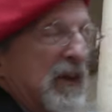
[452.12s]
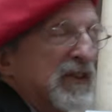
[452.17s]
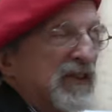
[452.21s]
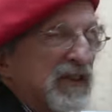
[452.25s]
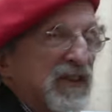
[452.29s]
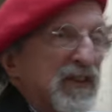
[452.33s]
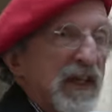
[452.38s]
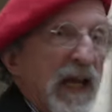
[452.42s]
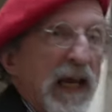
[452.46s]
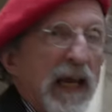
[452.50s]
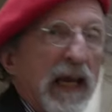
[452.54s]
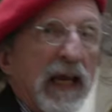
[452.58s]

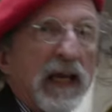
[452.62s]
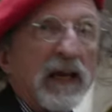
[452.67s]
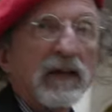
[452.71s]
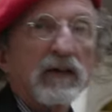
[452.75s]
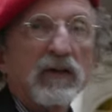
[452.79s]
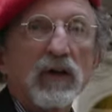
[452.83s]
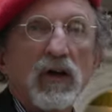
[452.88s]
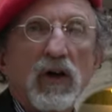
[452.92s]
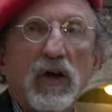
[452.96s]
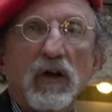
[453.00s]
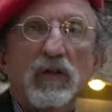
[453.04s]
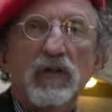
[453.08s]
and
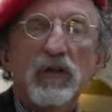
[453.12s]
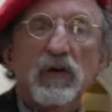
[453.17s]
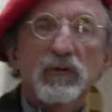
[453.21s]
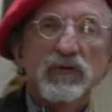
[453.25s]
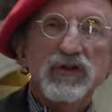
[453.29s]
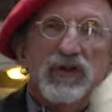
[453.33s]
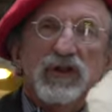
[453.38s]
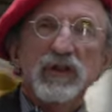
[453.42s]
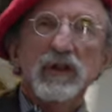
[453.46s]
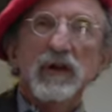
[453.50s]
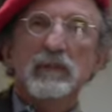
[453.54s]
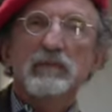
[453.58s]
the
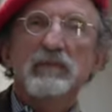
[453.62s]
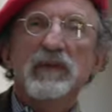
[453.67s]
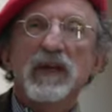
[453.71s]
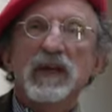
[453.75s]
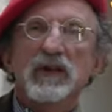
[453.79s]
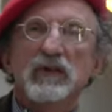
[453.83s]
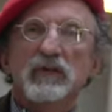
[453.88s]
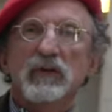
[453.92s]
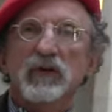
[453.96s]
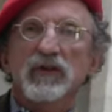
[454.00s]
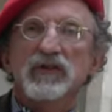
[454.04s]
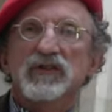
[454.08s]
sand.
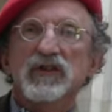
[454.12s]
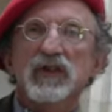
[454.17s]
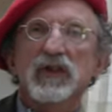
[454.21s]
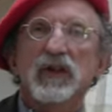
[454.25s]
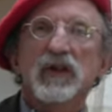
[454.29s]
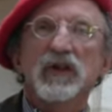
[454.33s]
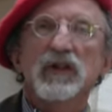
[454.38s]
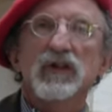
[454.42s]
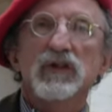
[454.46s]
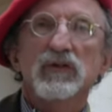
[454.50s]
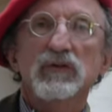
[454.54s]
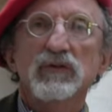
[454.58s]
Those are the
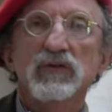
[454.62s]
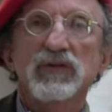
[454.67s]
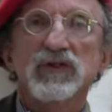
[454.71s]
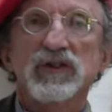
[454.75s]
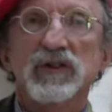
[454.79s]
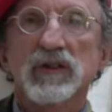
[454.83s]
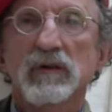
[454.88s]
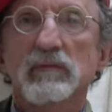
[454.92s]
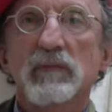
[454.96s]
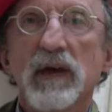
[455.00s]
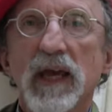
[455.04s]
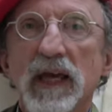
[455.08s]

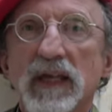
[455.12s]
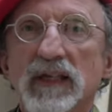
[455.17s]
minerals that are